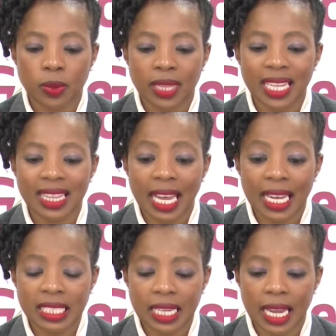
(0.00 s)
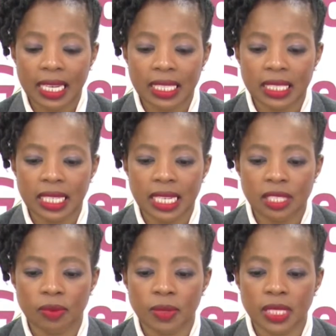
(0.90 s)
must, within 90 calendar
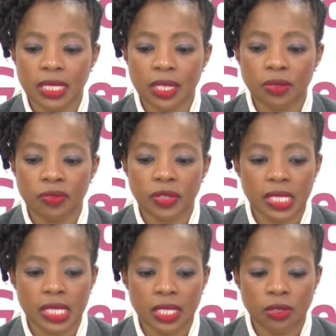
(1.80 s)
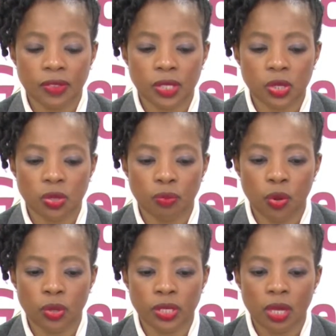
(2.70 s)
days from the date of receipt of this
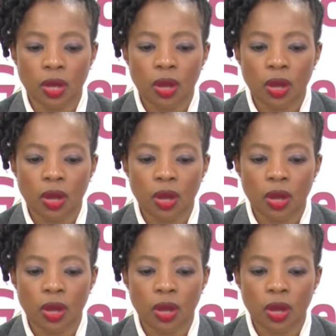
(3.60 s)
report,